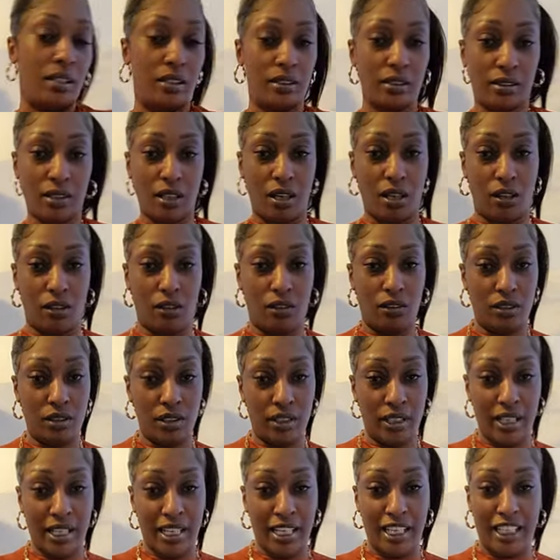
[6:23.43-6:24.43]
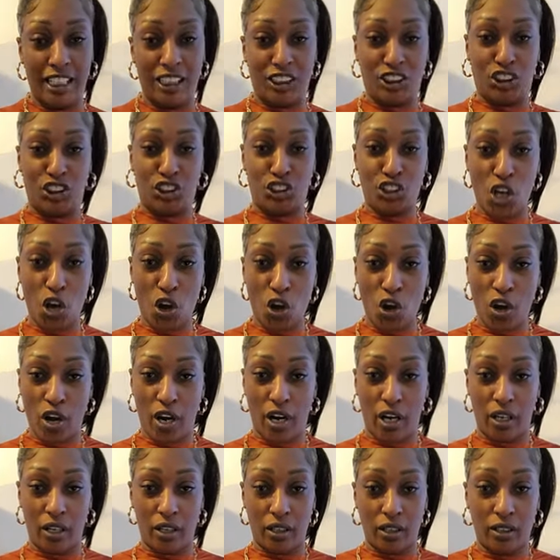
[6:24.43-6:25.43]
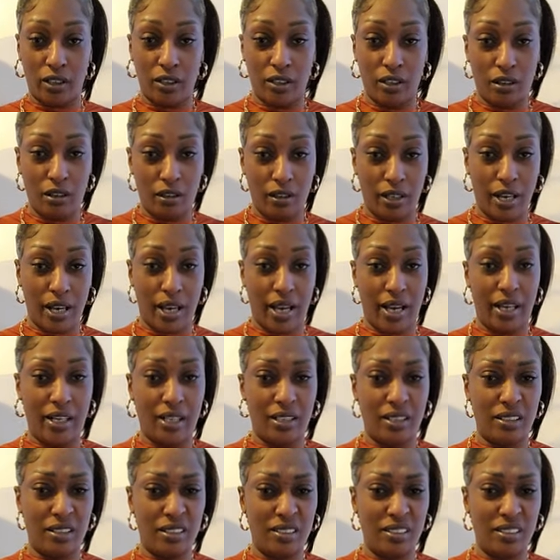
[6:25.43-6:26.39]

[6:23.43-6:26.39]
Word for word: So, it's short. Okay.